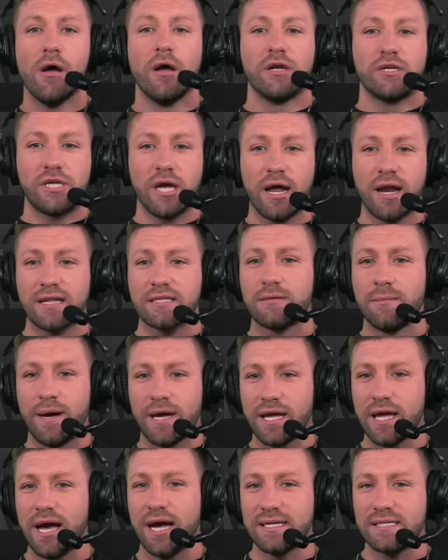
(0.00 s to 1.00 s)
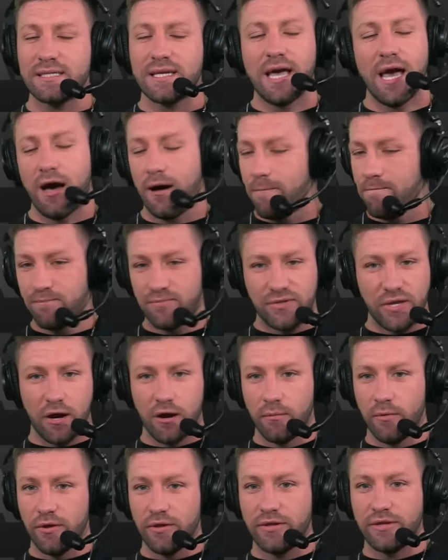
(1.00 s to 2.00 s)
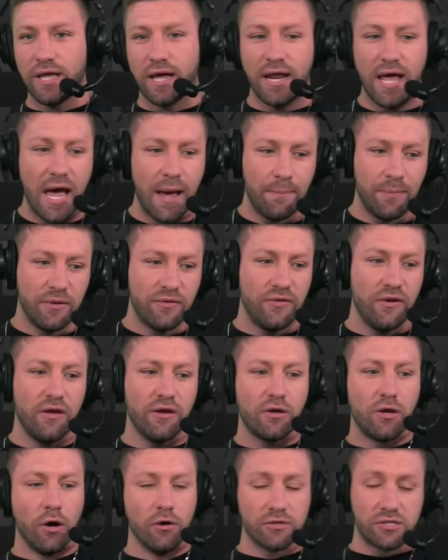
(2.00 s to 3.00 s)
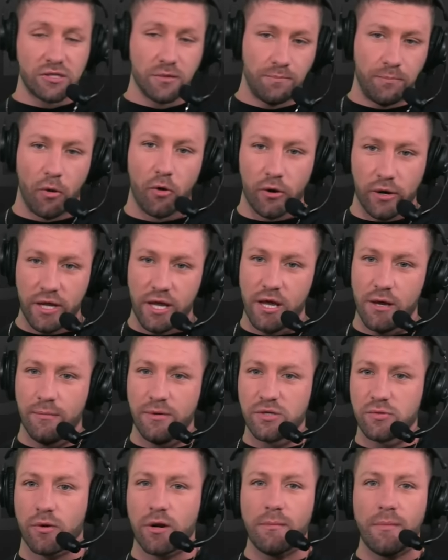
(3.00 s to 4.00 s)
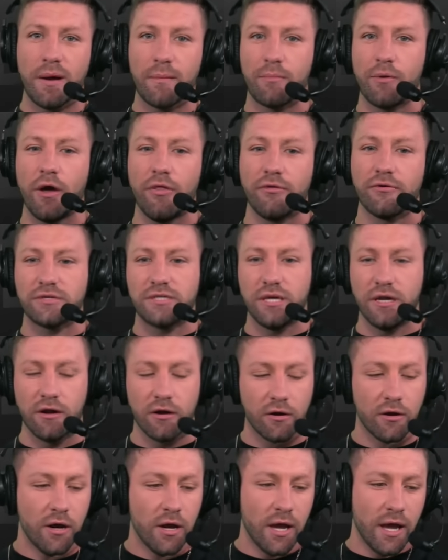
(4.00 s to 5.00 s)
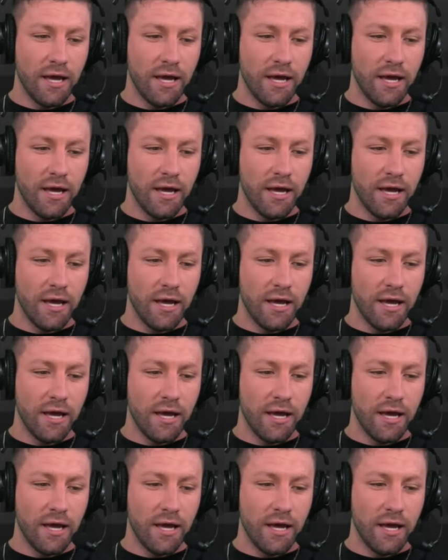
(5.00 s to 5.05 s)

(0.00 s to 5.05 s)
shout out to my guy, Scout. Terrible that that happened to you. Go support him. He's one of my brothers here.